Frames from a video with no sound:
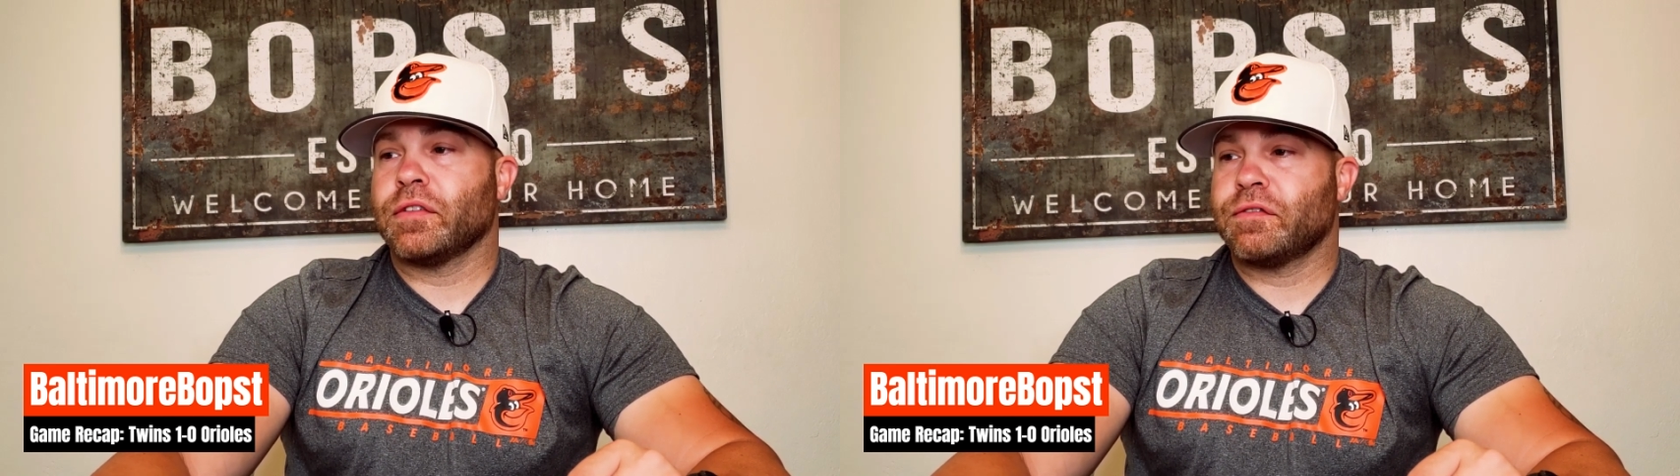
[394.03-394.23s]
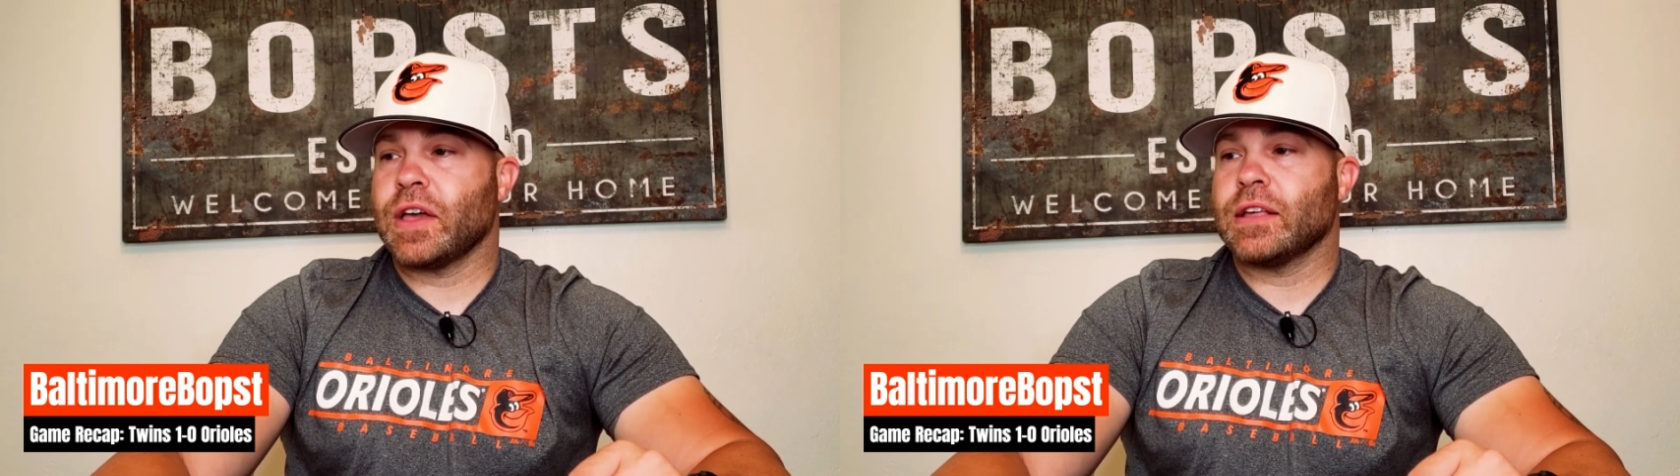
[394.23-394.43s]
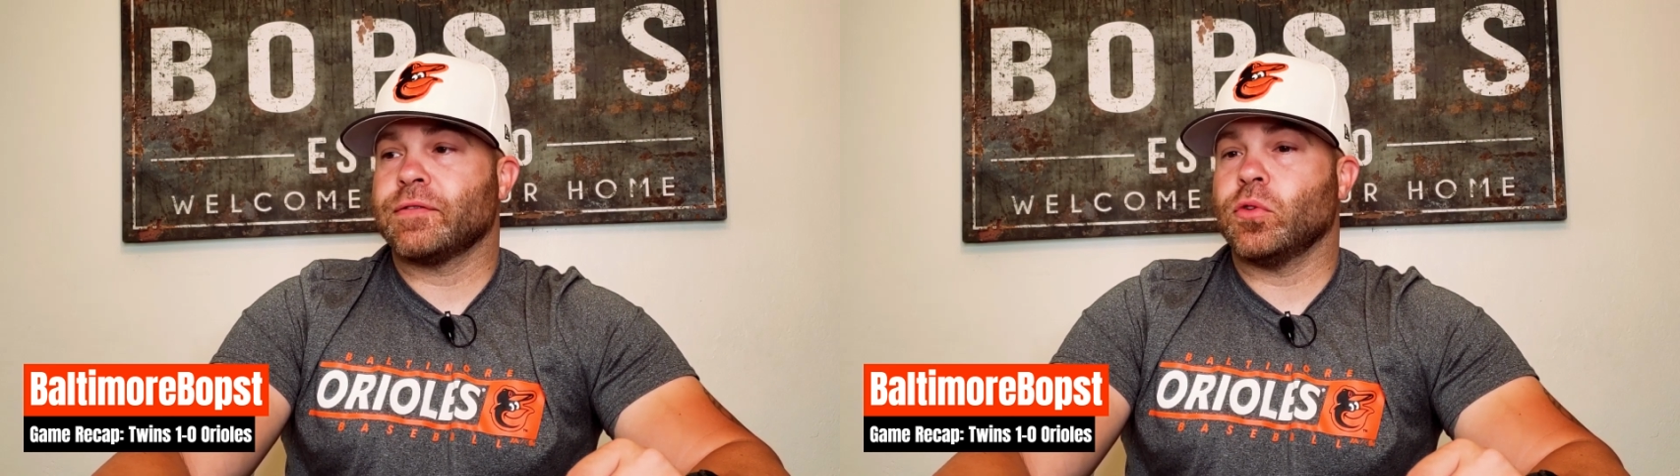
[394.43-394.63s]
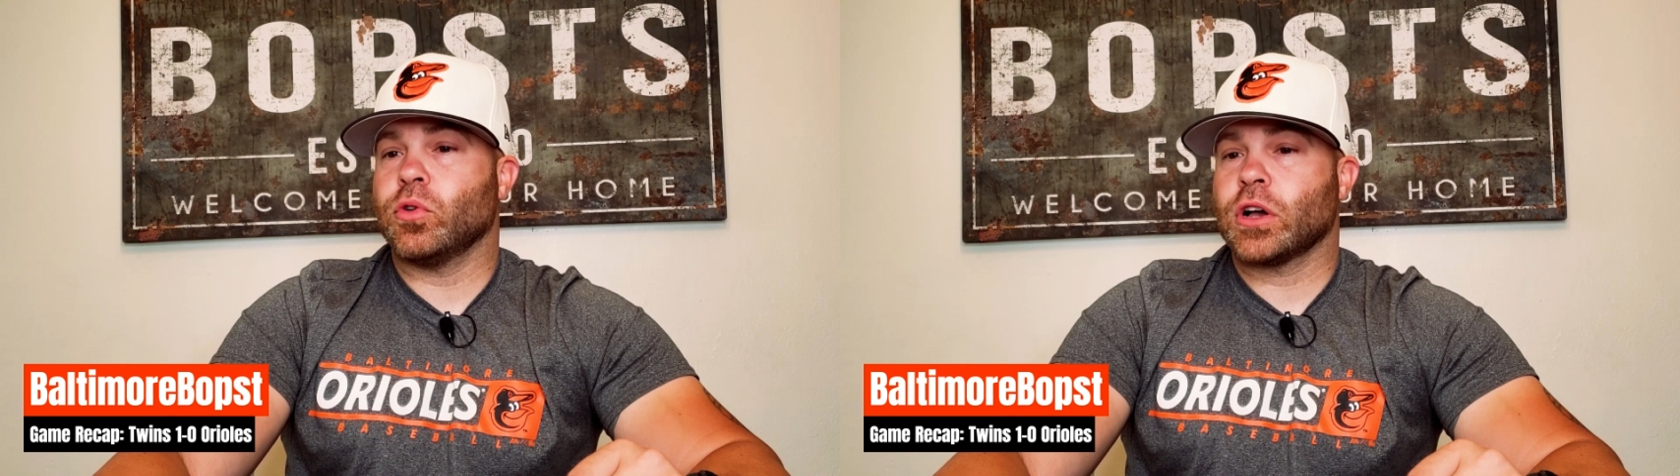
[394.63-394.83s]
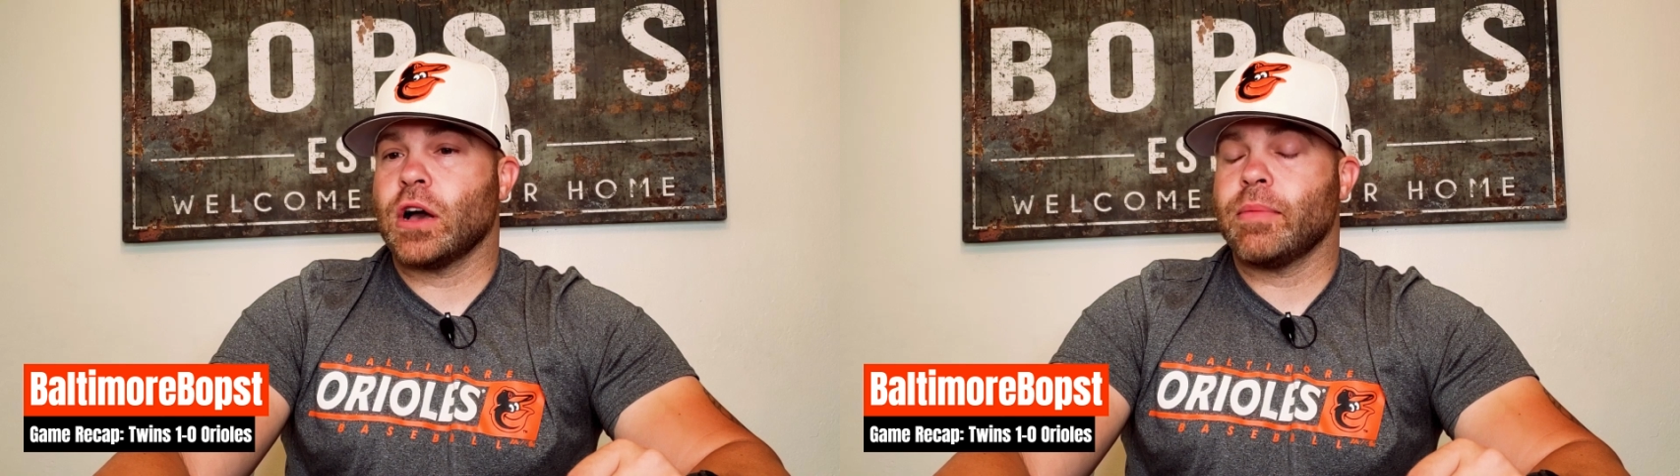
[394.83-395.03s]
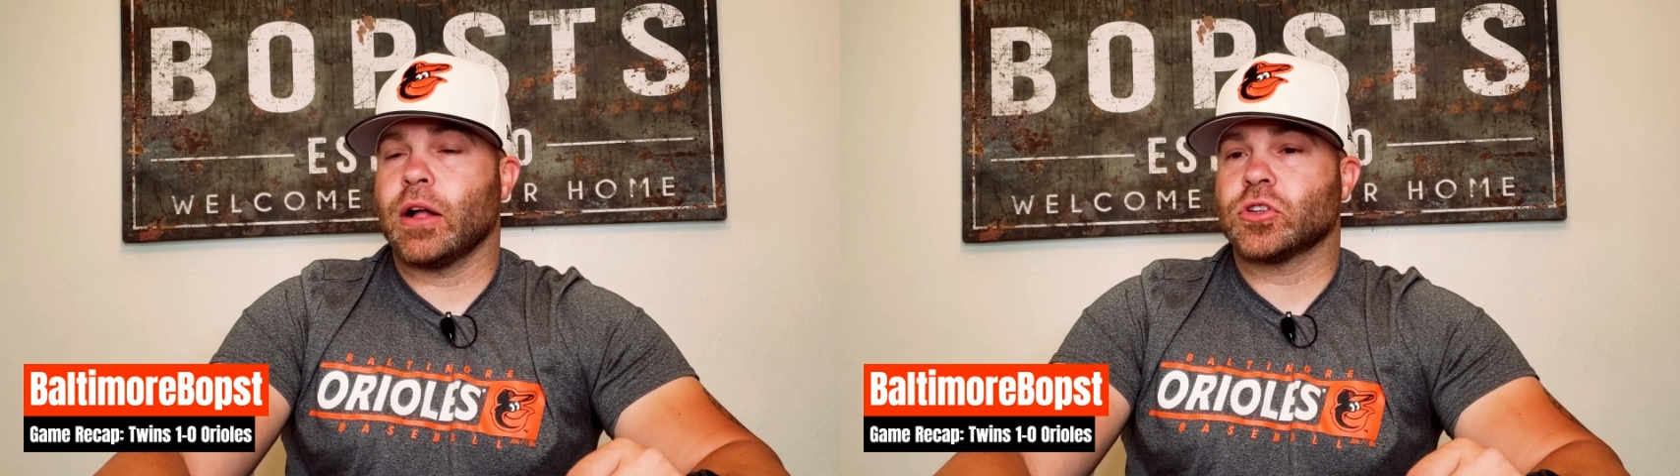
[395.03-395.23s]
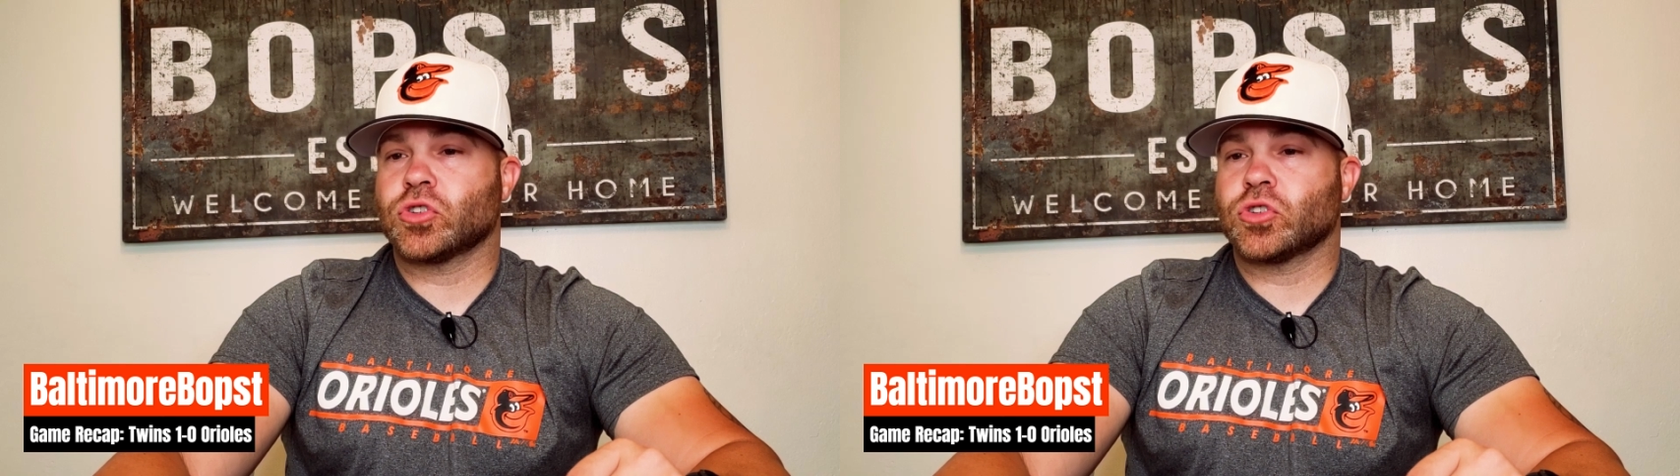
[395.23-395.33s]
faithful come out